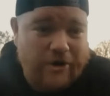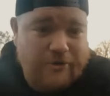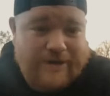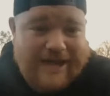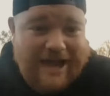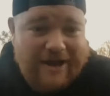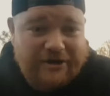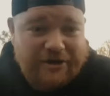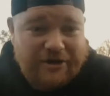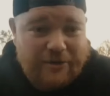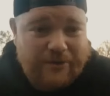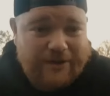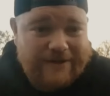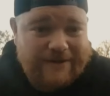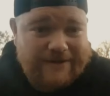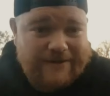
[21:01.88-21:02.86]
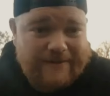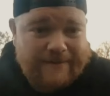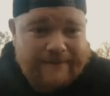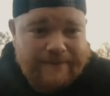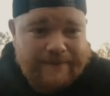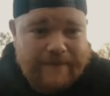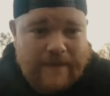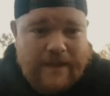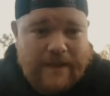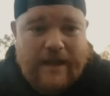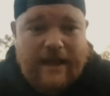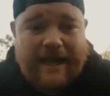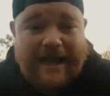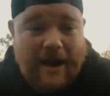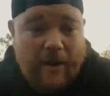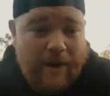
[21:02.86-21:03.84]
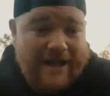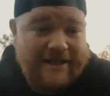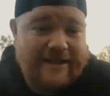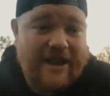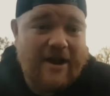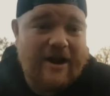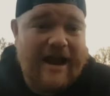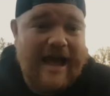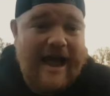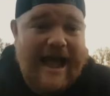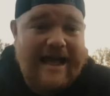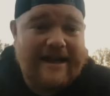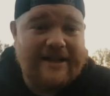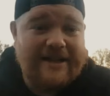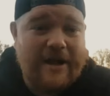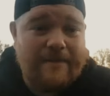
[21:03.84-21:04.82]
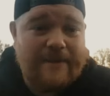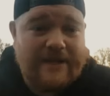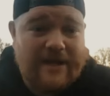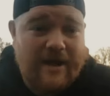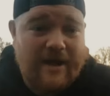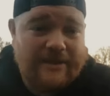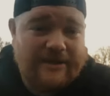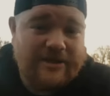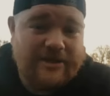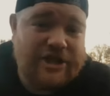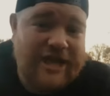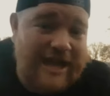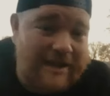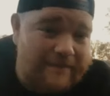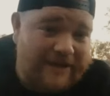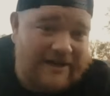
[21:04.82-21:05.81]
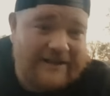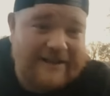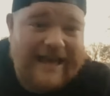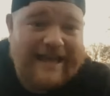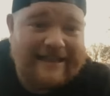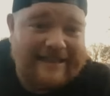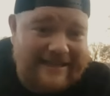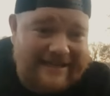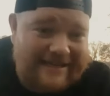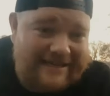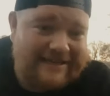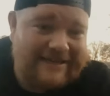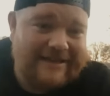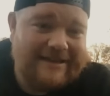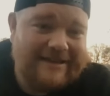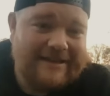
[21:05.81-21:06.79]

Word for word: Are you down to do it? And I went there and I ended up becoming the champion of that league.